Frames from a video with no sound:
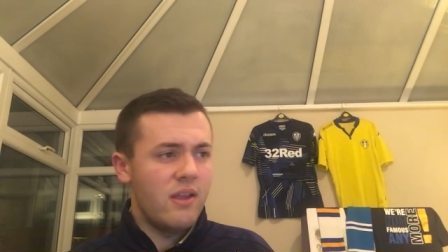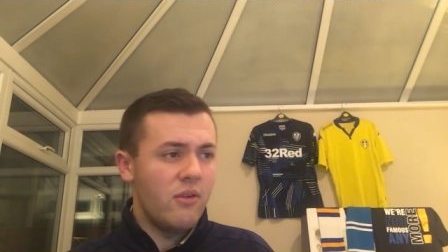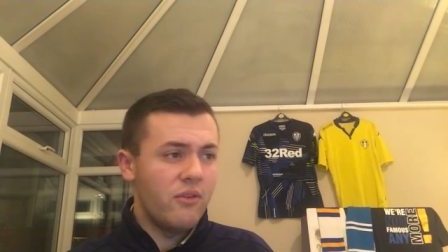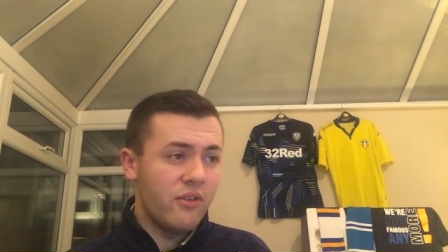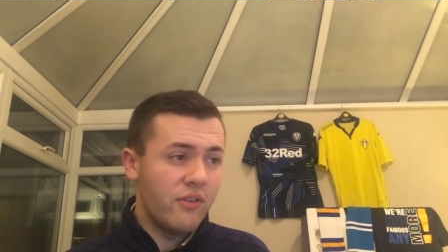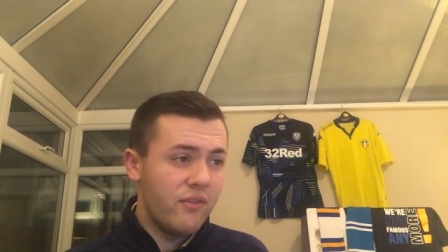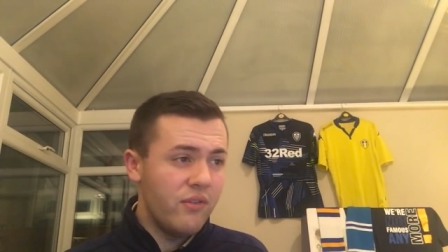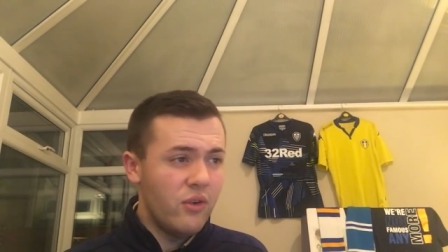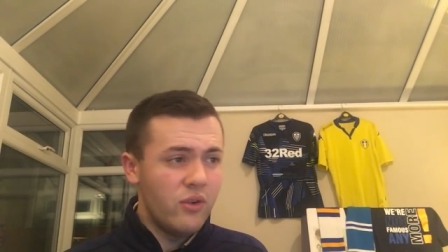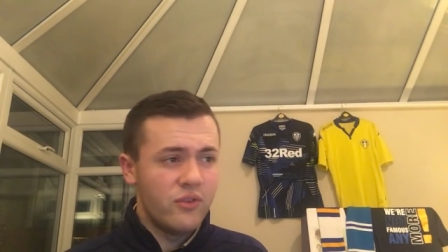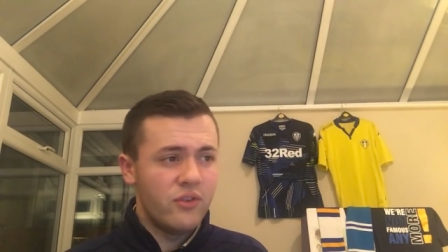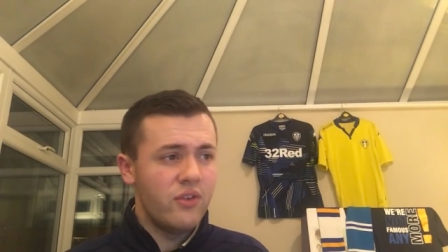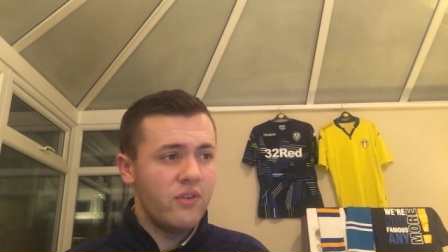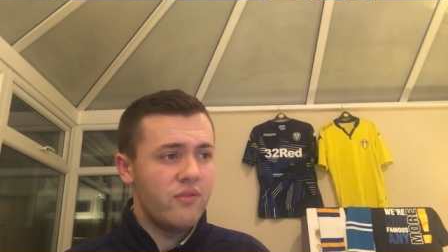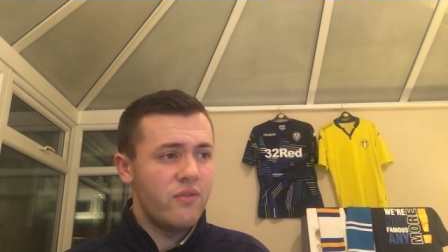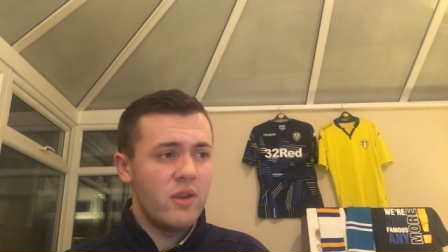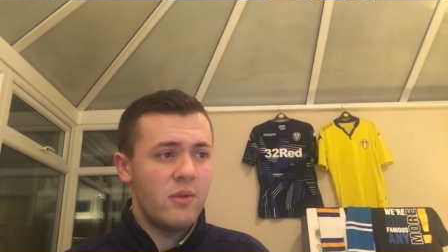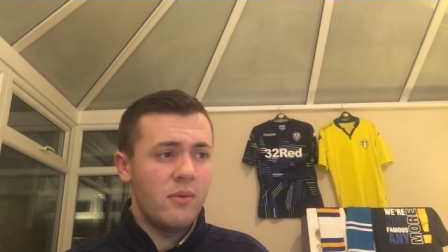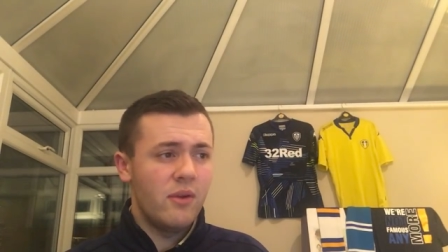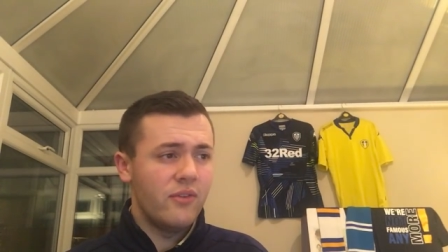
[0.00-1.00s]
You know, it's a
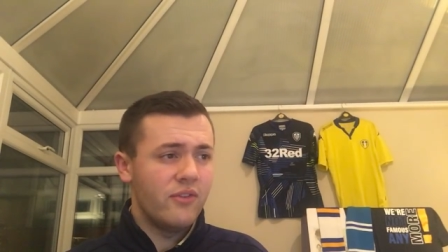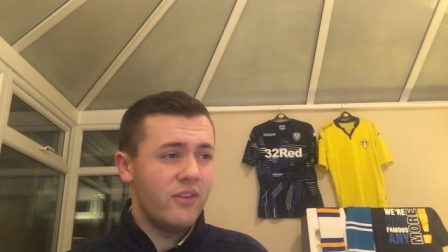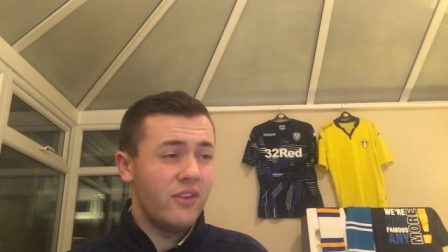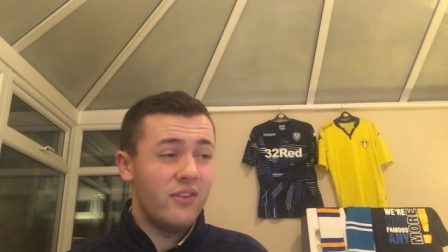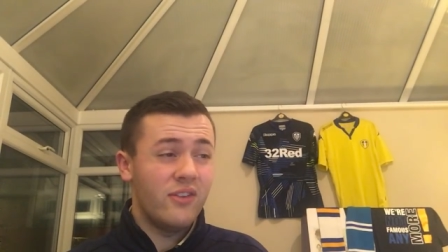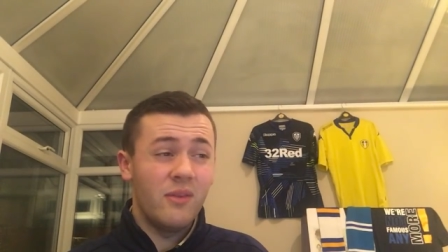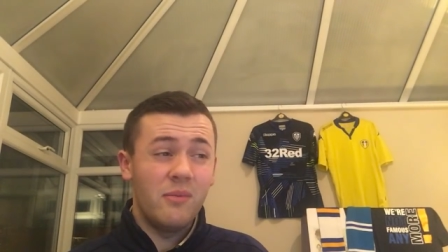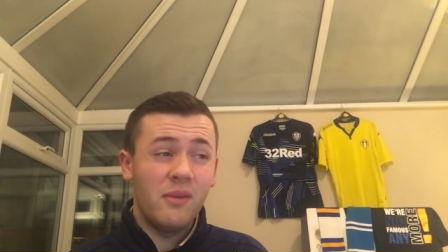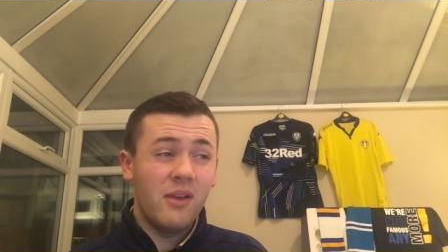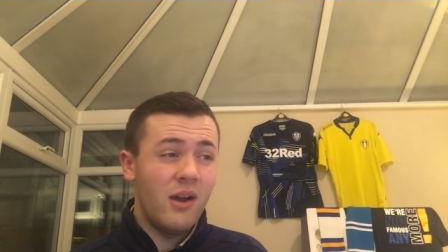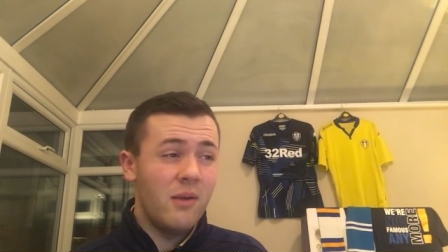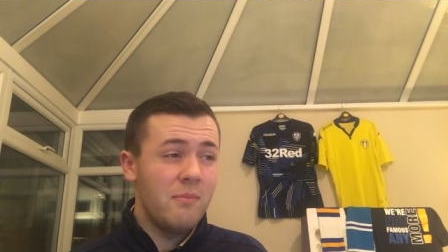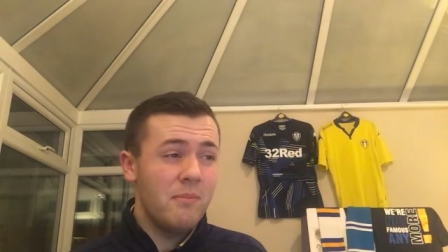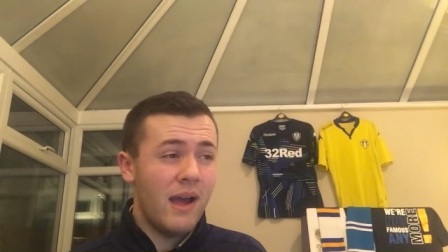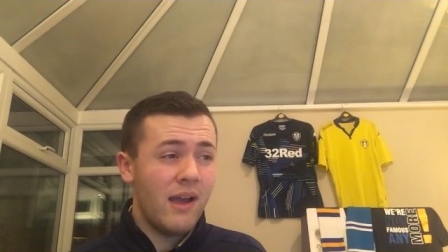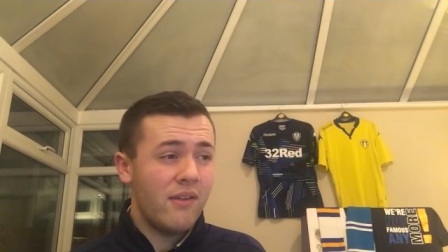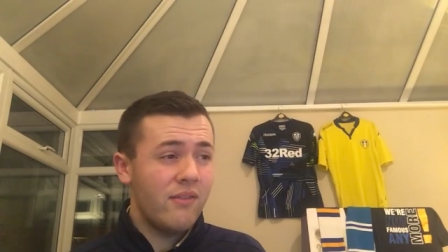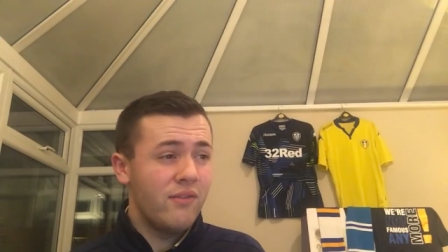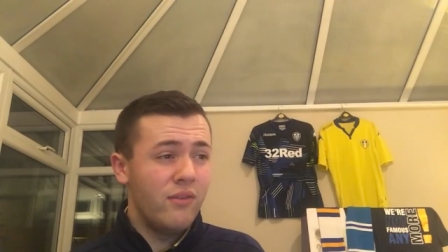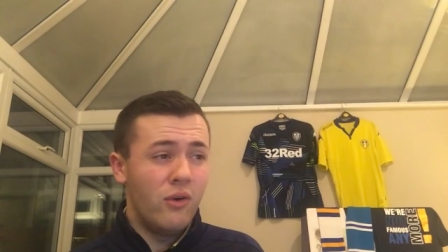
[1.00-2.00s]
4-2-3-1 system. We've got a
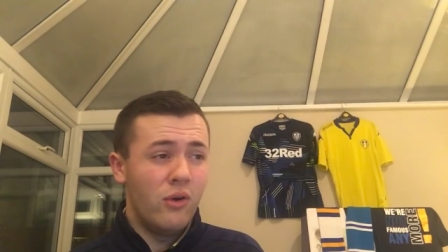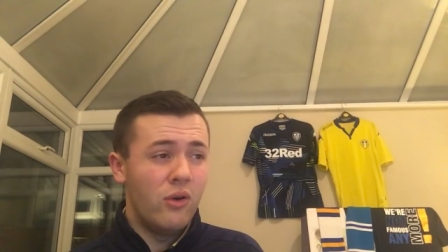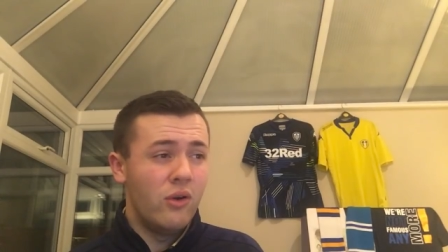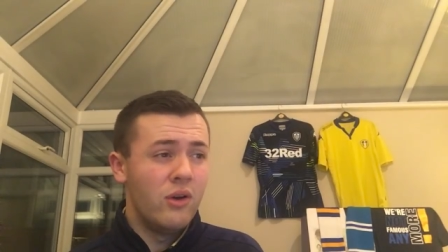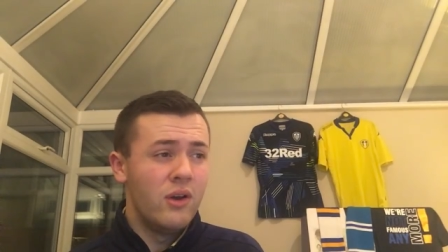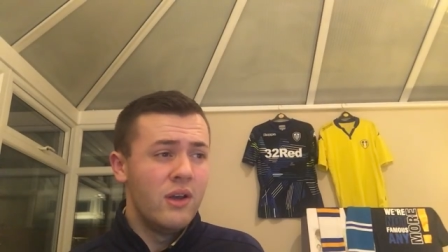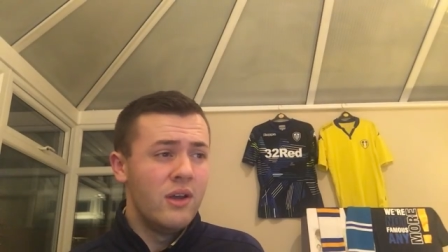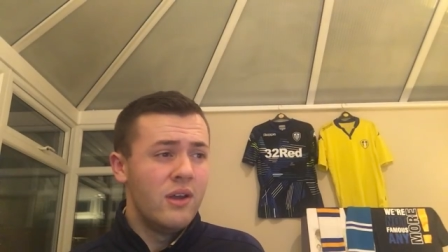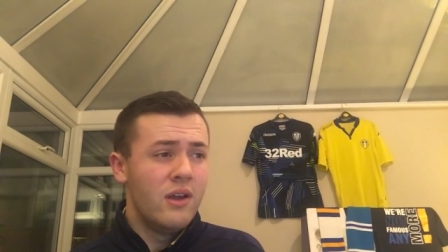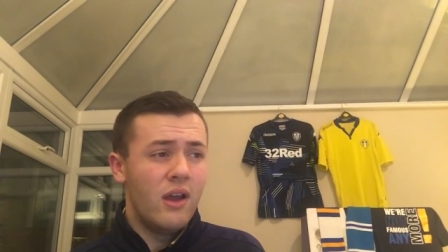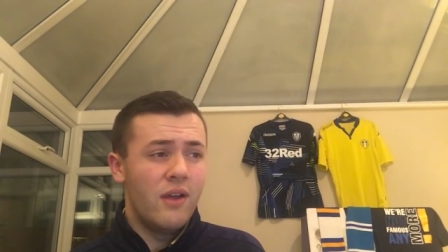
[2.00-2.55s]
back four